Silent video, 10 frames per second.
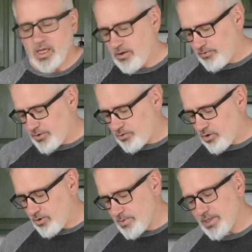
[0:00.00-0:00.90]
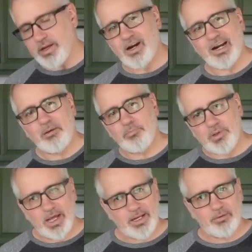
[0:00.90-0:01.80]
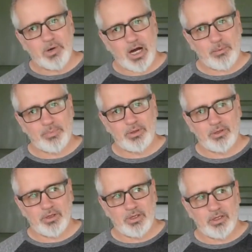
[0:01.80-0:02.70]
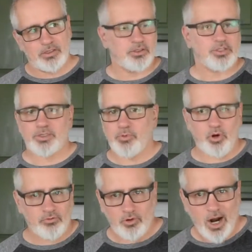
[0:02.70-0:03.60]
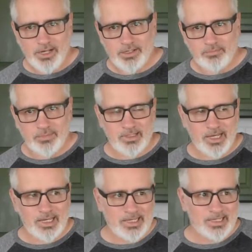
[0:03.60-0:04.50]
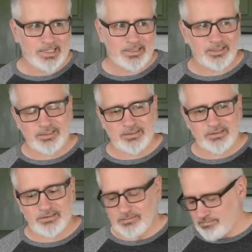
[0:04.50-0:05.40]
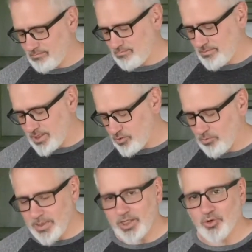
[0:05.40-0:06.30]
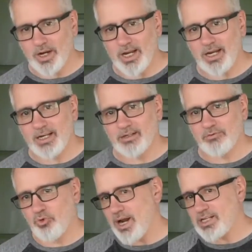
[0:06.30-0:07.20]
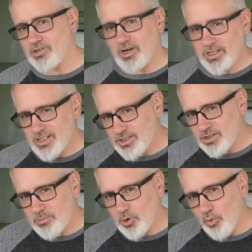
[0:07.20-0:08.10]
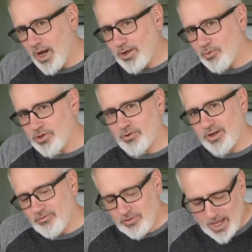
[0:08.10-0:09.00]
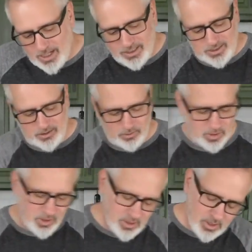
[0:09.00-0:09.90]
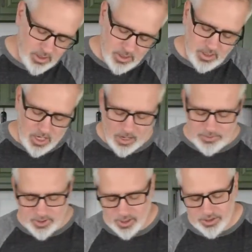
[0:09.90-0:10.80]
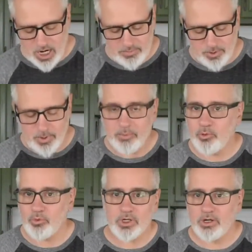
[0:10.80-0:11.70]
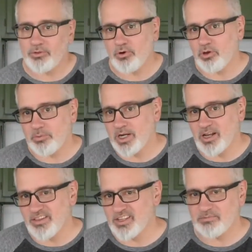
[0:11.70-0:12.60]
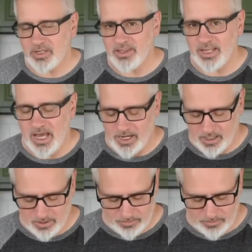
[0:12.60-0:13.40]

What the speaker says: if you throw them in there and blend them up, you'll just pulverize them. And this will be green and ranch dressing should be white with green flecks. So I'm just gonna chop them up and we're gonna throw them in the end.